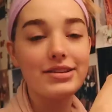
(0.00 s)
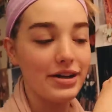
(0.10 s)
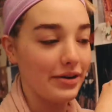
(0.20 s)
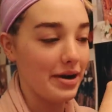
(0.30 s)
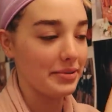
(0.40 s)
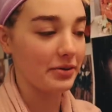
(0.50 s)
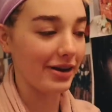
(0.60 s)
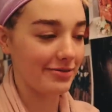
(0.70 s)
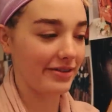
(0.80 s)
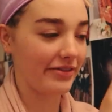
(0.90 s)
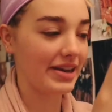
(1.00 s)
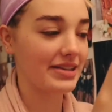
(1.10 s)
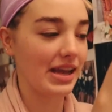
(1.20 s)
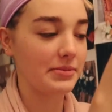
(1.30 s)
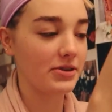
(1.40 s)
So I'm gonna wash my
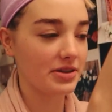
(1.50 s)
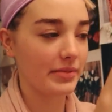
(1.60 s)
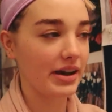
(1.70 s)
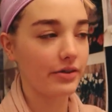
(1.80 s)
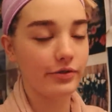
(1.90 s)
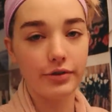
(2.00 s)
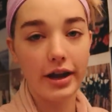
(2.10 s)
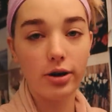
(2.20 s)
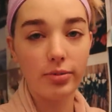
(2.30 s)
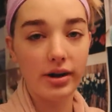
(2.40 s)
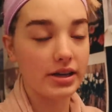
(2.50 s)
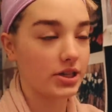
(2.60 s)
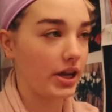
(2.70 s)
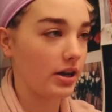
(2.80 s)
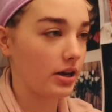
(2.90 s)
face. I'm using my Foreo
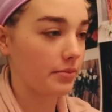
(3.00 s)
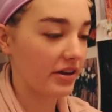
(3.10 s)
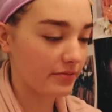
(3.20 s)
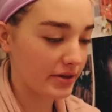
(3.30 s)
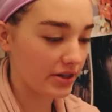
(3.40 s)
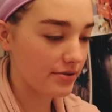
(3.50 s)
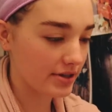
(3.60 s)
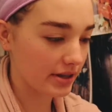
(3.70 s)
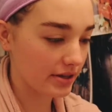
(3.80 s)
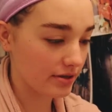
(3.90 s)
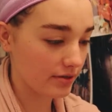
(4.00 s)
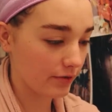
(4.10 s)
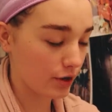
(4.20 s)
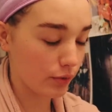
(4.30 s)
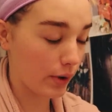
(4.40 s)
brush. Um, I've been using this
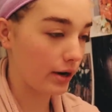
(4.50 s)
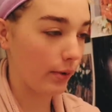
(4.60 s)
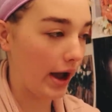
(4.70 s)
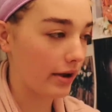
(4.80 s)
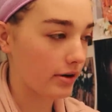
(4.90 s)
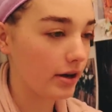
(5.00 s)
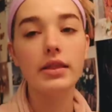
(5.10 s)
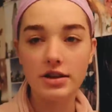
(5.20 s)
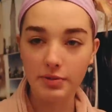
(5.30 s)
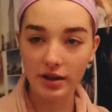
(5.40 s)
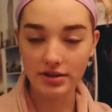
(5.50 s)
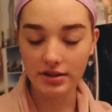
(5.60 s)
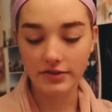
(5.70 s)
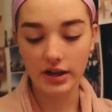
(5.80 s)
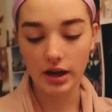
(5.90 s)
for quite a while. They're sponsoring
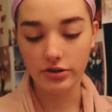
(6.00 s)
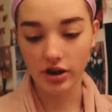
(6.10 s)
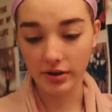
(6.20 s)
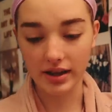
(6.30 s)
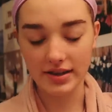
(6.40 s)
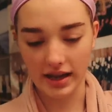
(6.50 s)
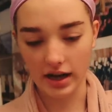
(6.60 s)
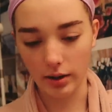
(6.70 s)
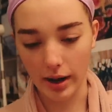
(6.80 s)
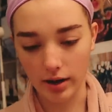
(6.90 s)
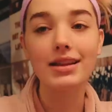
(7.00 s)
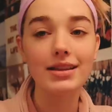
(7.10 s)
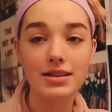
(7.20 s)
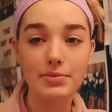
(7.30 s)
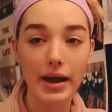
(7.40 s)
this video, which I'm really excited about.
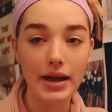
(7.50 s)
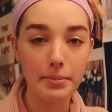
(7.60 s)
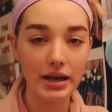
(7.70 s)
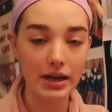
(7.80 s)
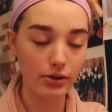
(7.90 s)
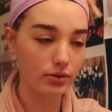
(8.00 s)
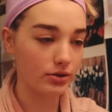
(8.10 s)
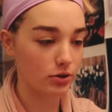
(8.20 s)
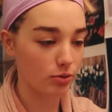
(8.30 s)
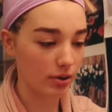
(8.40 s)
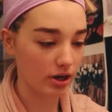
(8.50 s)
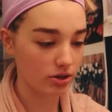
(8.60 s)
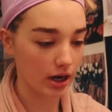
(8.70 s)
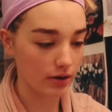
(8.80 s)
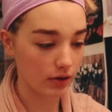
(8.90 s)
This is my mini Luna 2
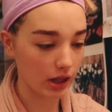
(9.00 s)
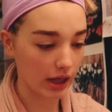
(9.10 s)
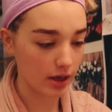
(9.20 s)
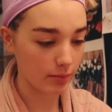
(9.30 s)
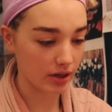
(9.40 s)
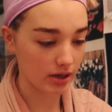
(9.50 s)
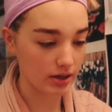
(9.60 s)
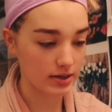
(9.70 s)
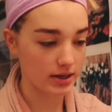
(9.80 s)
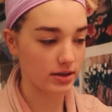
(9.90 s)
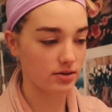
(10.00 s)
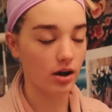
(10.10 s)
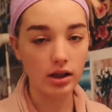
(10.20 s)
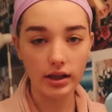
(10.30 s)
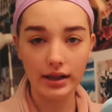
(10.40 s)
brush that I really like because it's
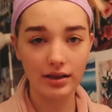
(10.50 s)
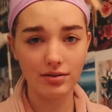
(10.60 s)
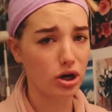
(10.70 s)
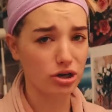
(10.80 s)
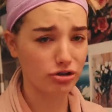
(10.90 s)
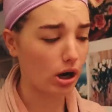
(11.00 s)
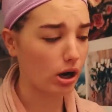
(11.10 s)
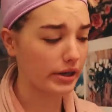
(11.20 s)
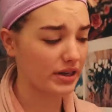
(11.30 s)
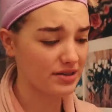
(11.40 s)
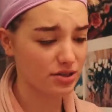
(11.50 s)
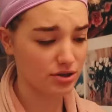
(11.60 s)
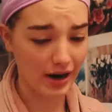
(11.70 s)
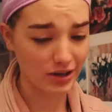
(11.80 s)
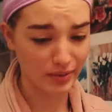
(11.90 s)
not like harsh at all. It doesn't
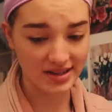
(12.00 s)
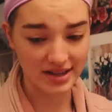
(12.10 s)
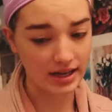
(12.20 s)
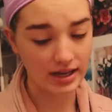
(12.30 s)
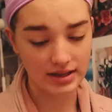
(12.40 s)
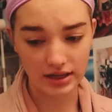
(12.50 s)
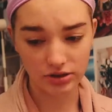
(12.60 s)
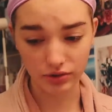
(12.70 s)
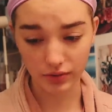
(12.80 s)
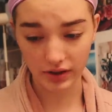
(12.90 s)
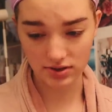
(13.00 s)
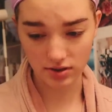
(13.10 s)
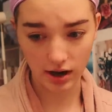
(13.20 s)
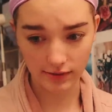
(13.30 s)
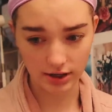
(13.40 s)
scratch my skin. It's actually really
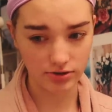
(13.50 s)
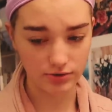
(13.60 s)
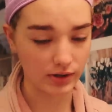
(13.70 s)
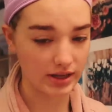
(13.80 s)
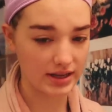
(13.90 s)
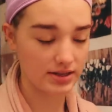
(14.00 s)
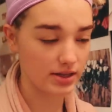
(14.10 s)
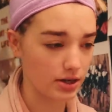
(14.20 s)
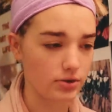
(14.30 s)
soft and just really easy to